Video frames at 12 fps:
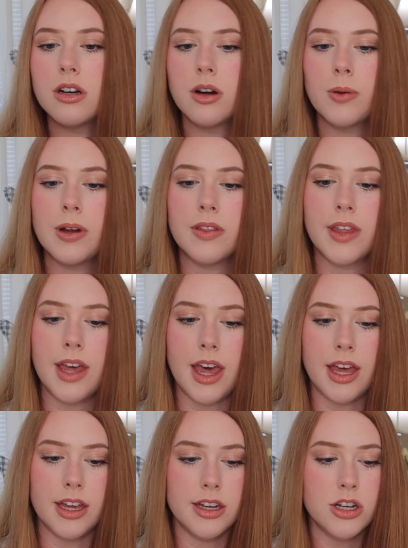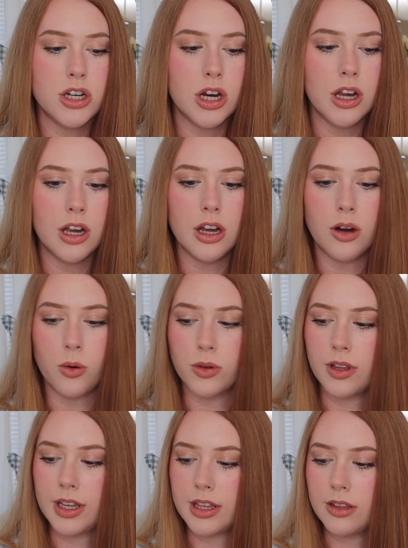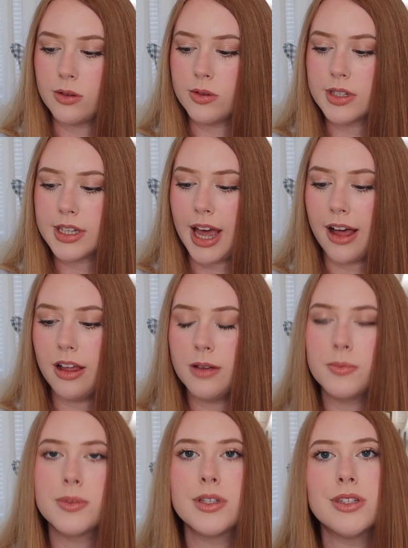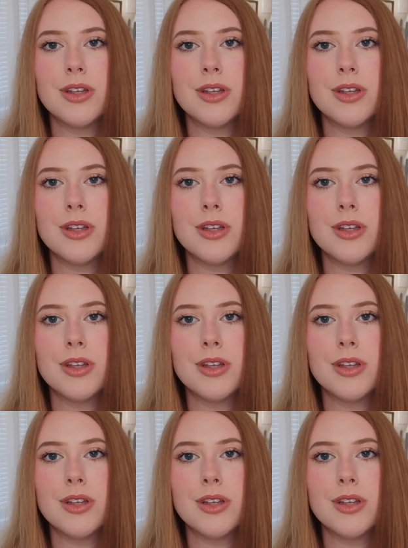around the edge, or like the little scallops.